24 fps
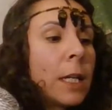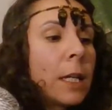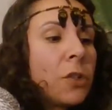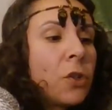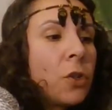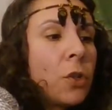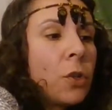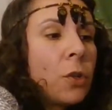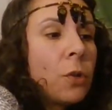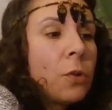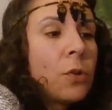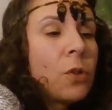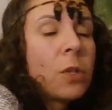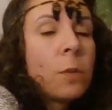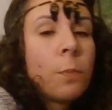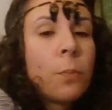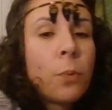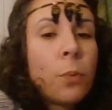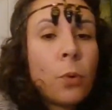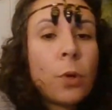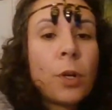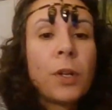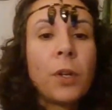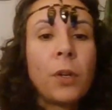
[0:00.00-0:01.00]
to
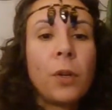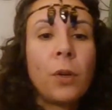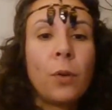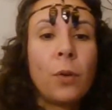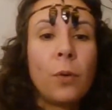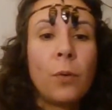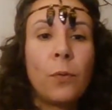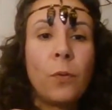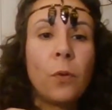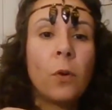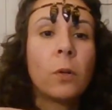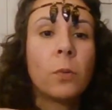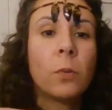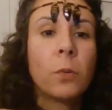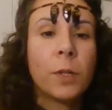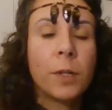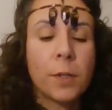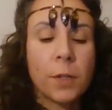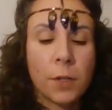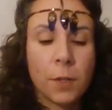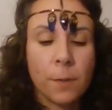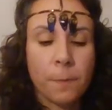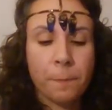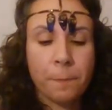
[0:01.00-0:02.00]
support you
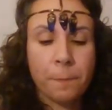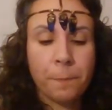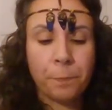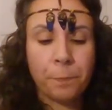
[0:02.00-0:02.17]
forwards.